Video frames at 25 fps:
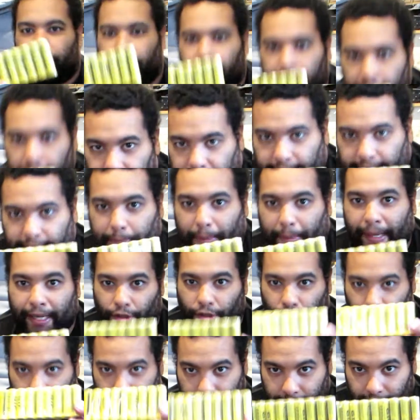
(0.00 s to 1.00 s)
Is these
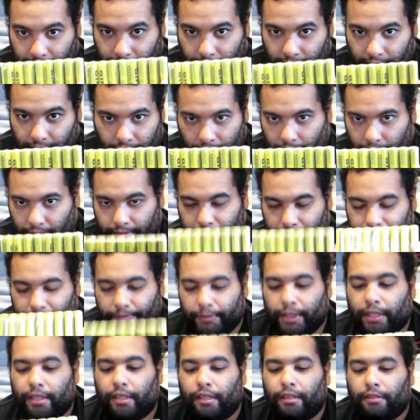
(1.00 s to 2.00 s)
batteries.
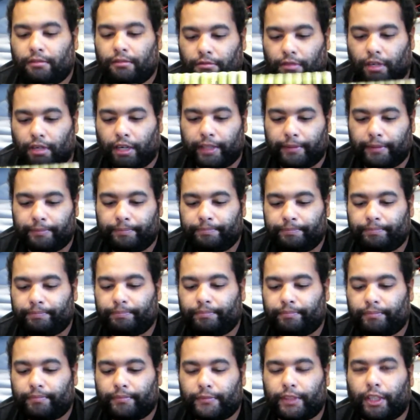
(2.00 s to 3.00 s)
Right,
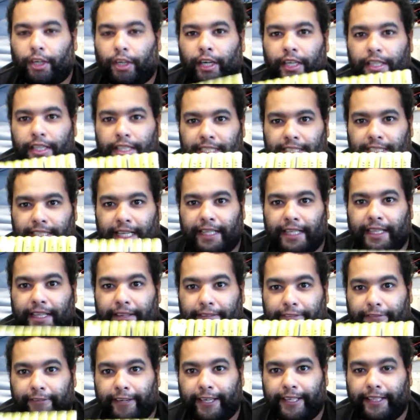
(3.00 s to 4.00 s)
I understand they're
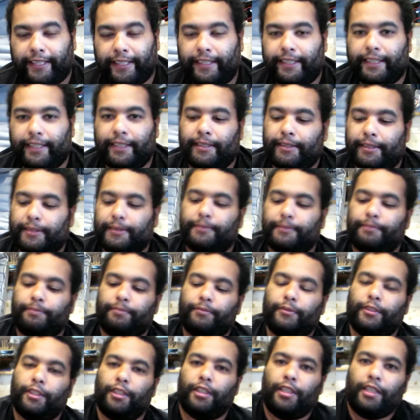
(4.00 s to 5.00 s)
fake.
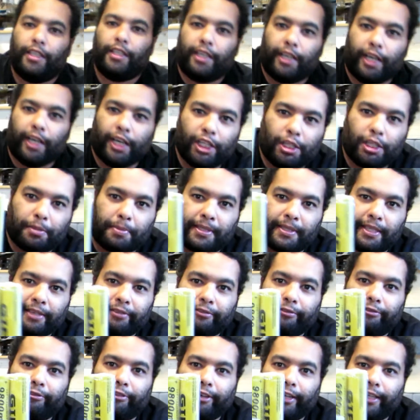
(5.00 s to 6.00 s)

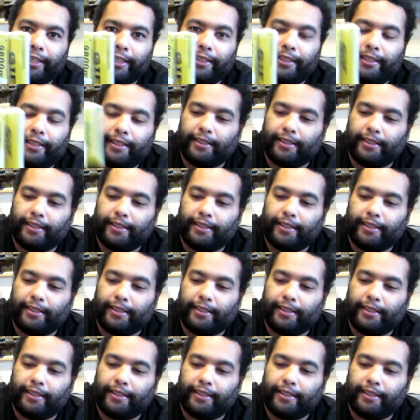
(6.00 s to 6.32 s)
100% fake.